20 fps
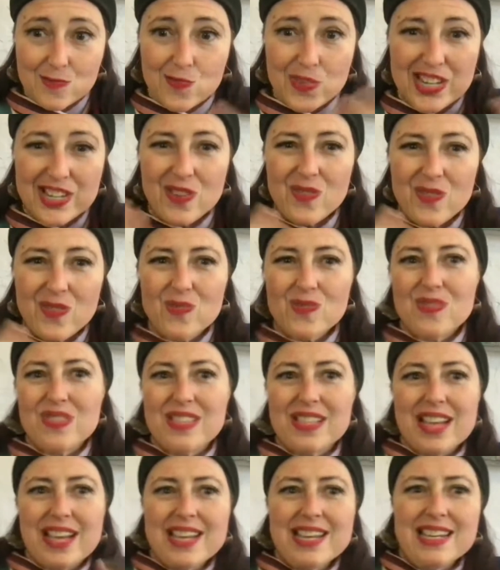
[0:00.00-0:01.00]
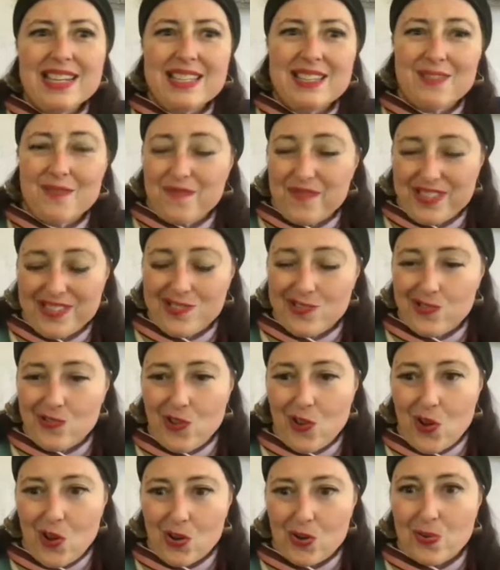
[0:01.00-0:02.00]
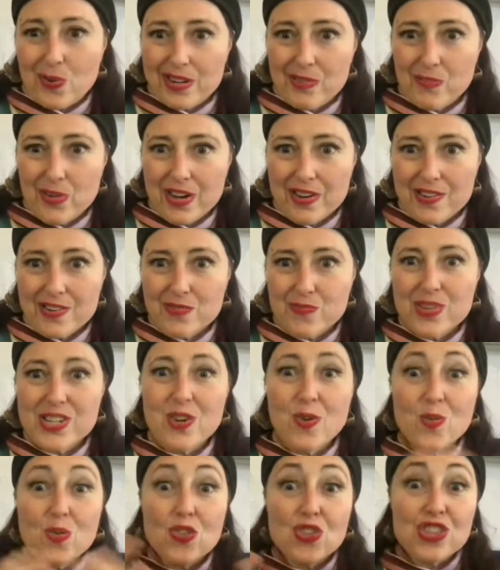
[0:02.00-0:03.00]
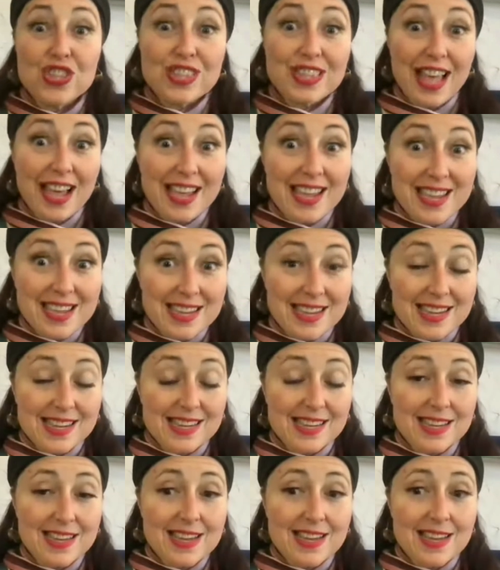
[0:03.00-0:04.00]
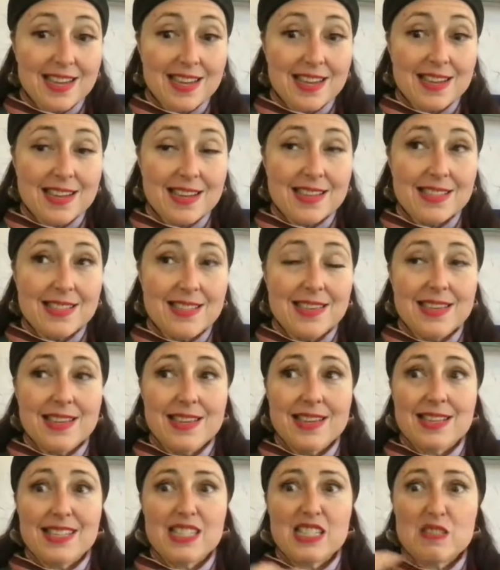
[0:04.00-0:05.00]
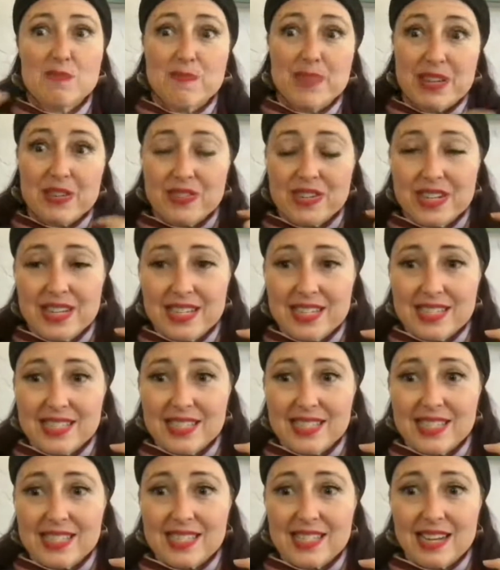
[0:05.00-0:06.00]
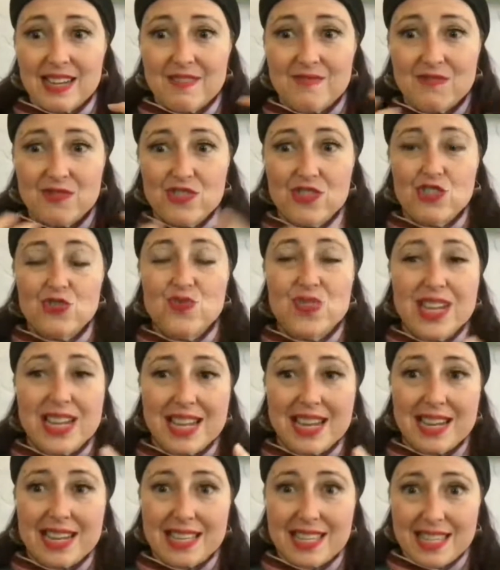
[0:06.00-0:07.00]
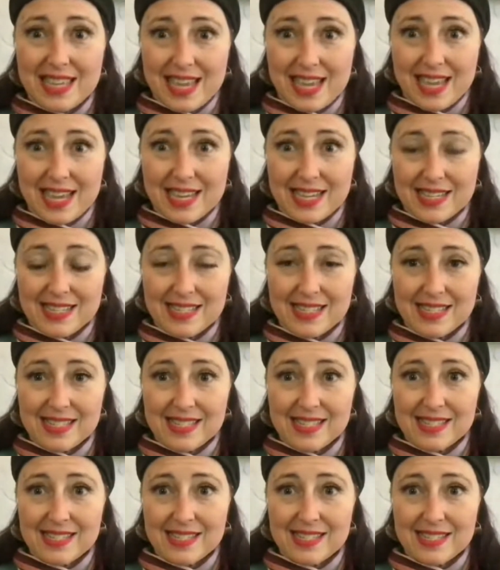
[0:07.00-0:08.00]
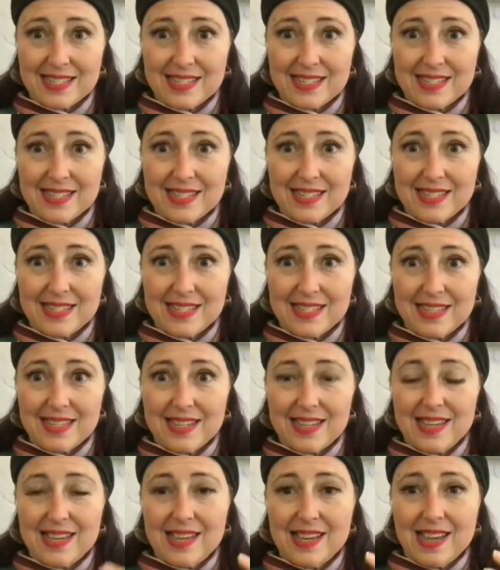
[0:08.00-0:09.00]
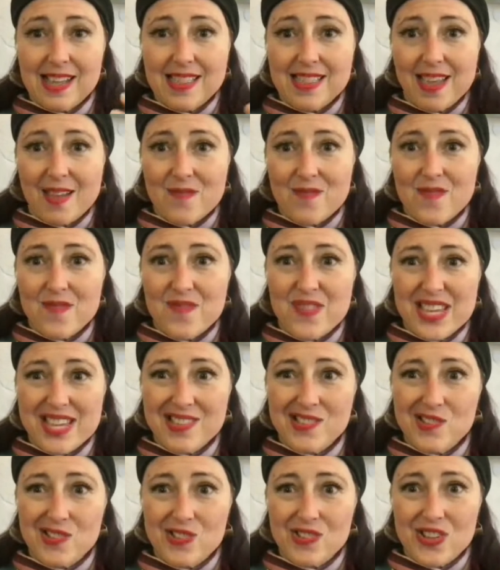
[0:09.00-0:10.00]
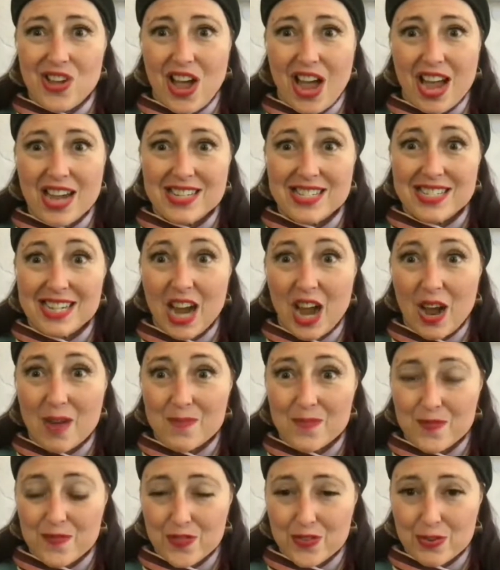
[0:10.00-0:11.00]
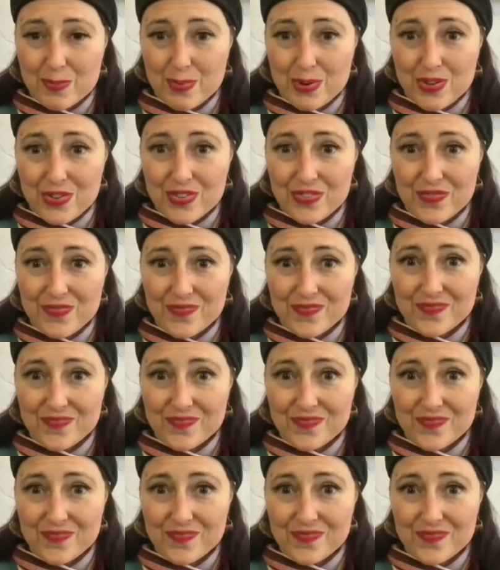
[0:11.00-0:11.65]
we don't like to feel awkward and weird. We don't like the experience of doing things that feel uncomfortable.